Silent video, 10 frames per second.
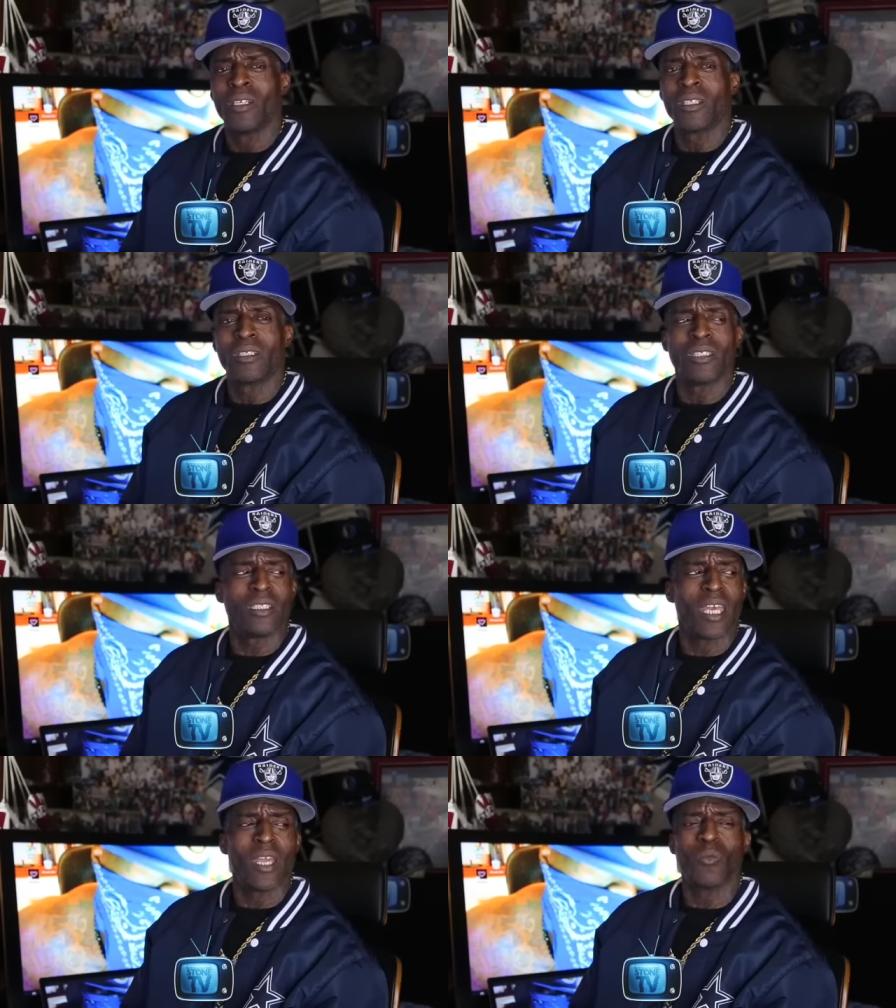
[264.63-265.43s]
because
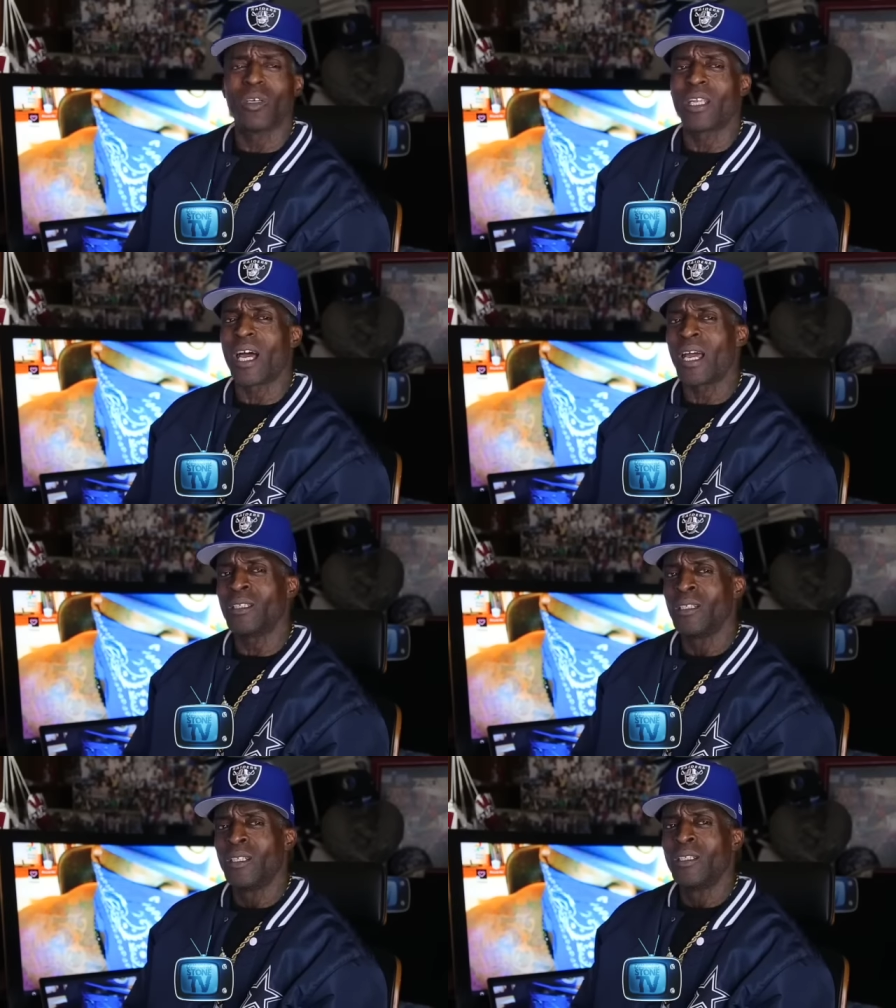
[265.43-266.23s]
his name wasn't hot.
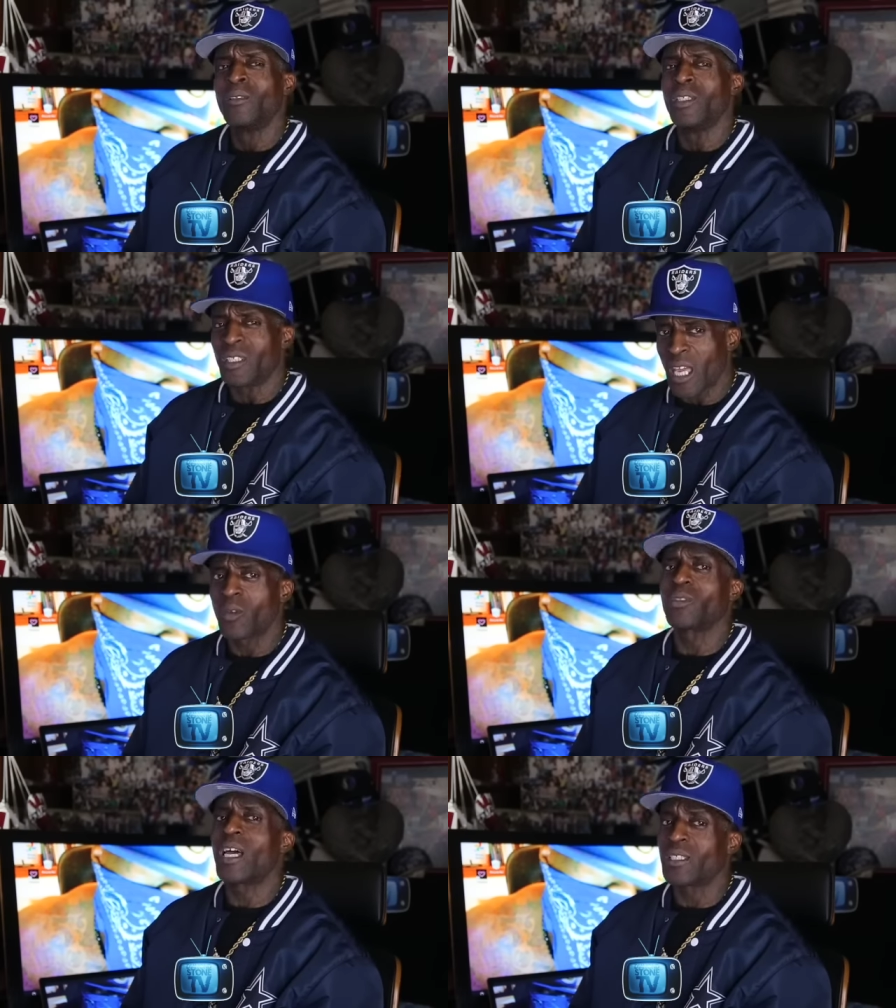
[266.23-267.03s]
His
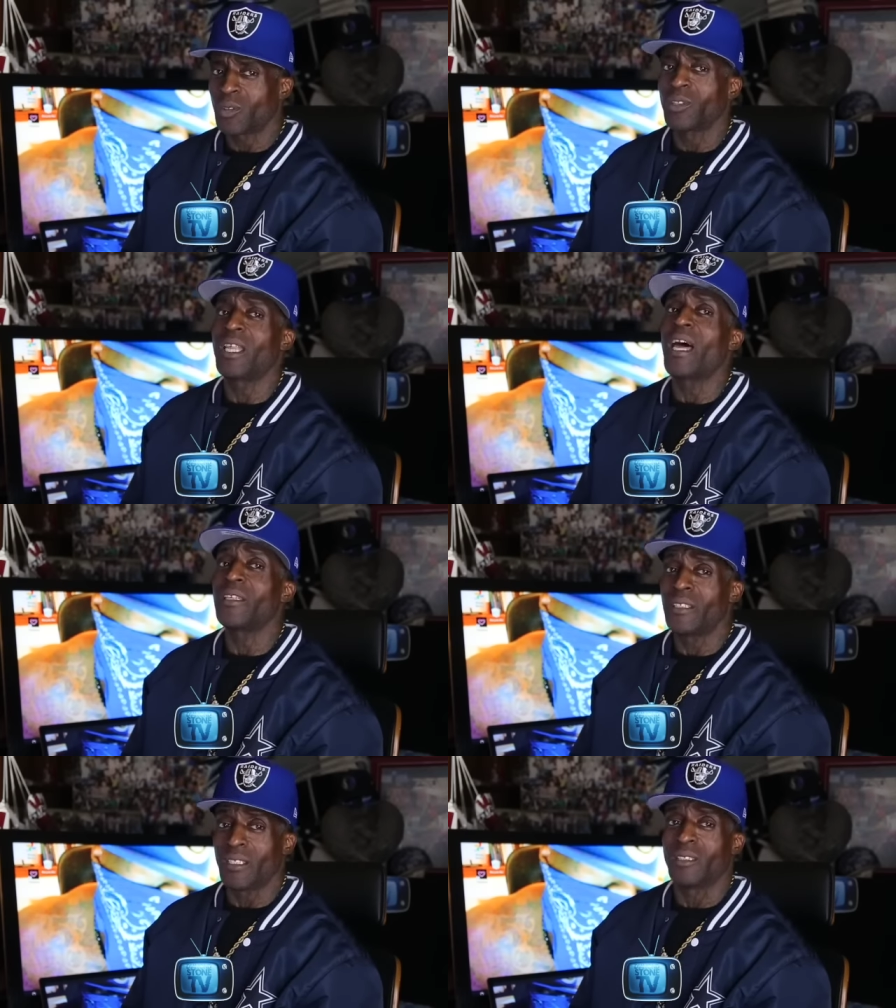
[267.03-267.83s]
name was hot to a
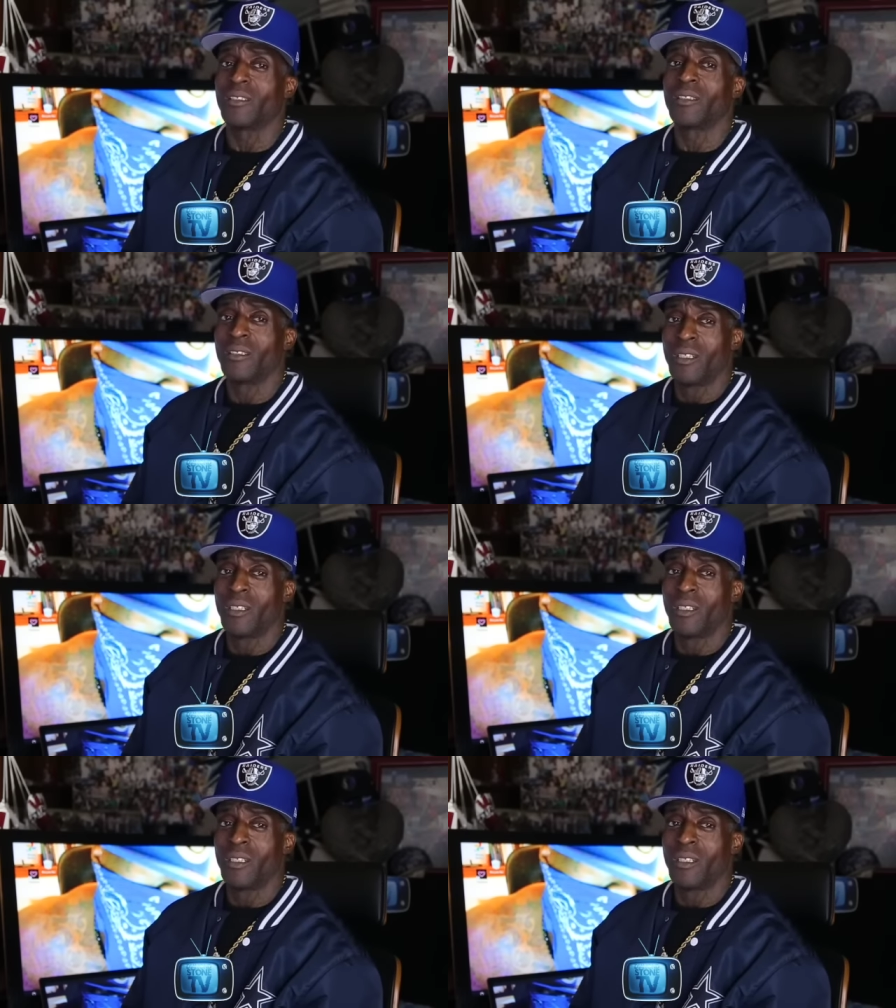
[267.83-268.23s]
lot of niggas.